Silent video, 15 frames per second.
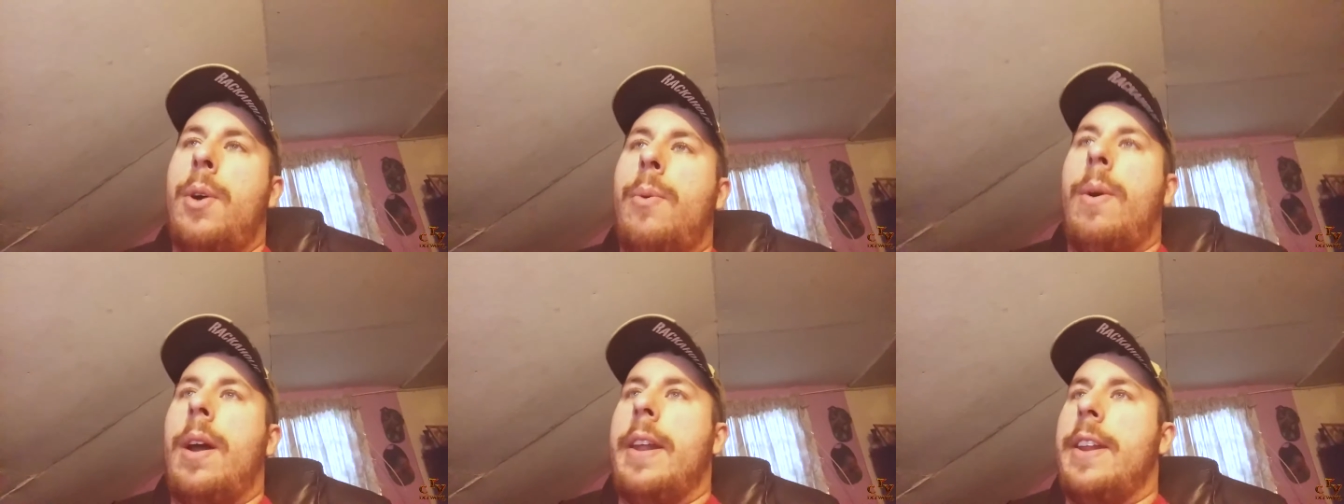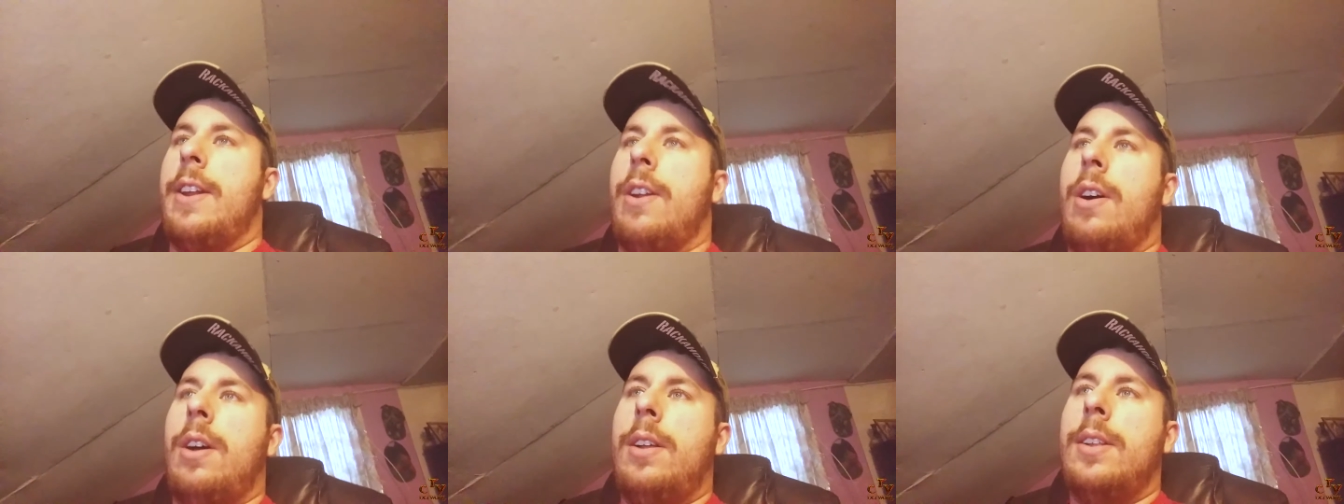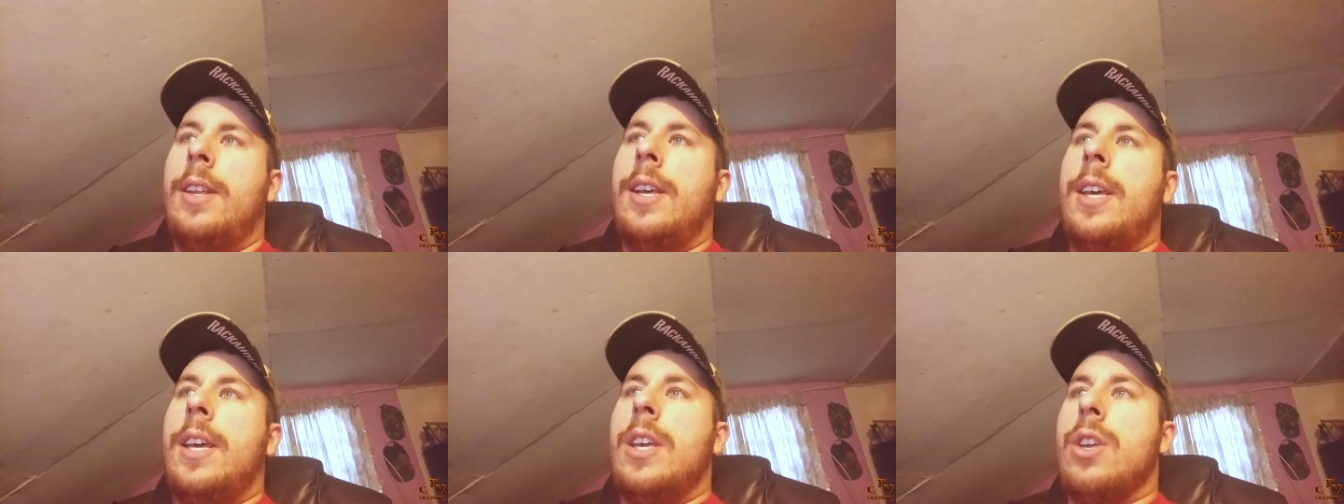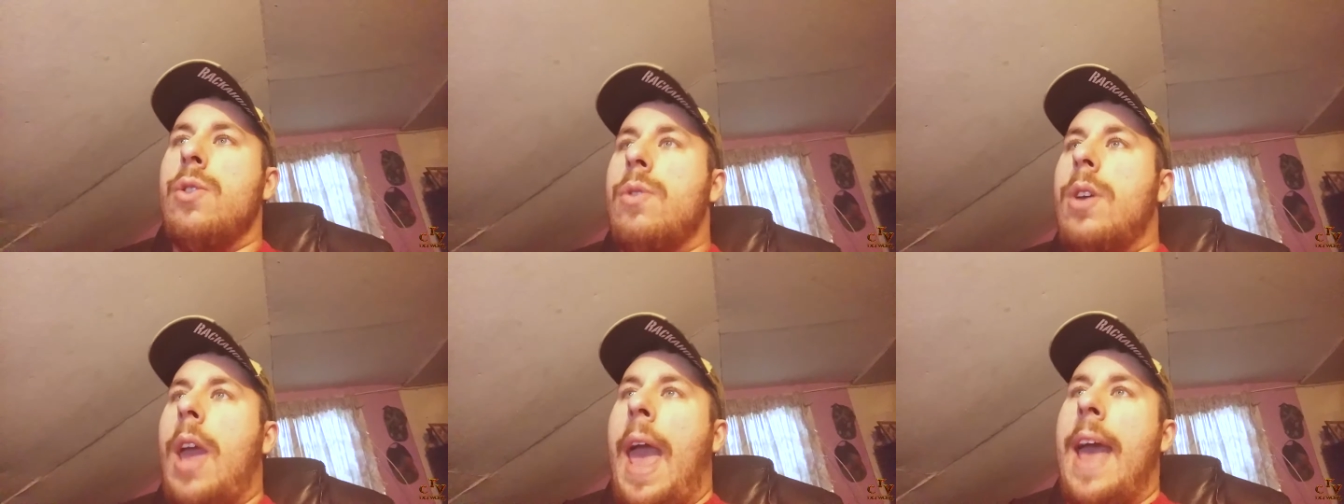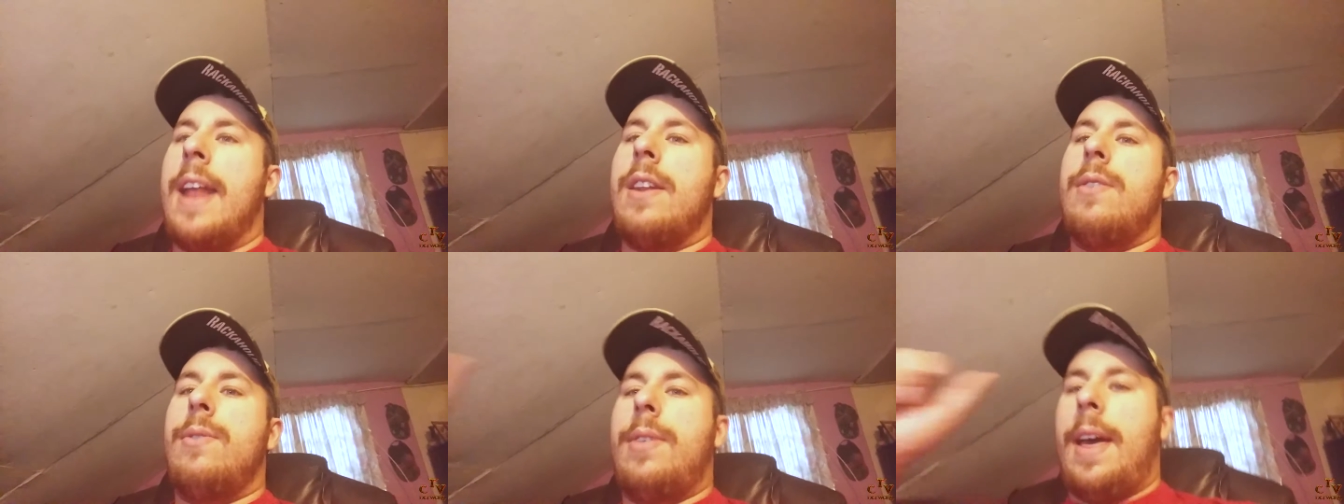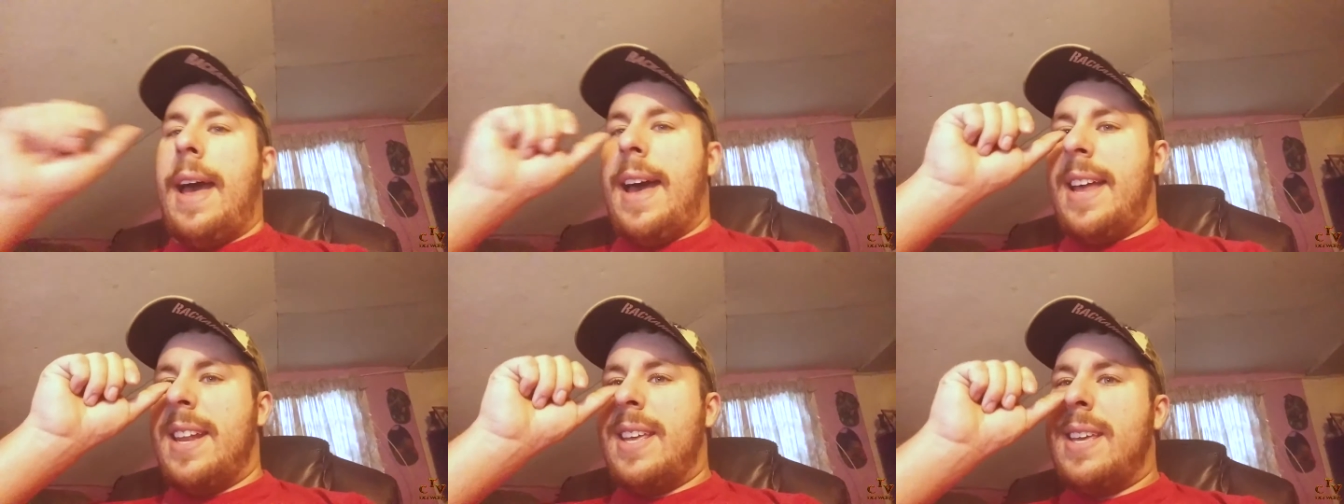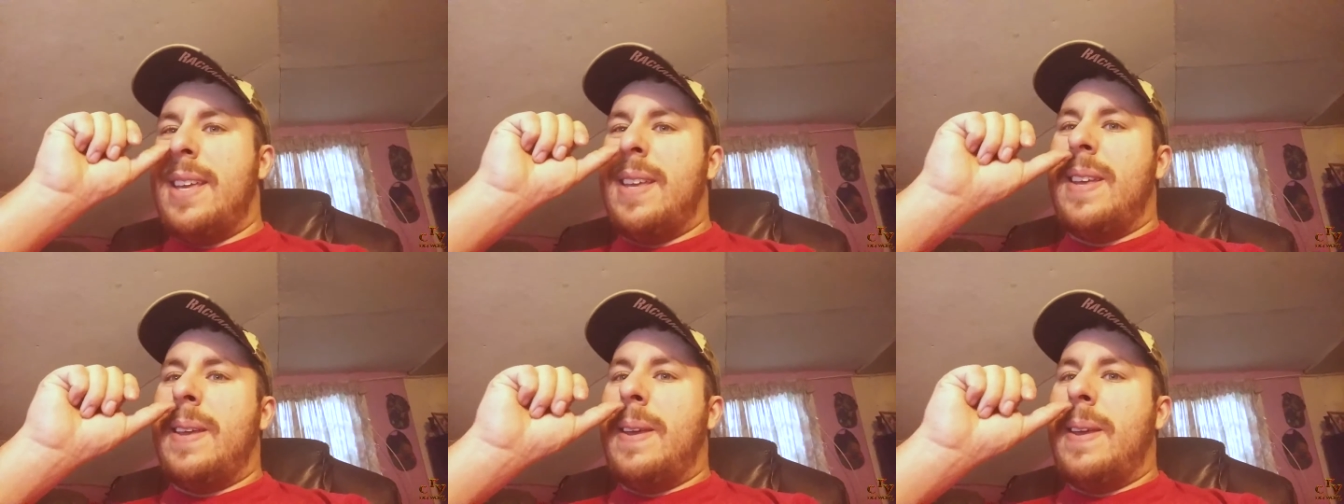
don't want it at all. You can do that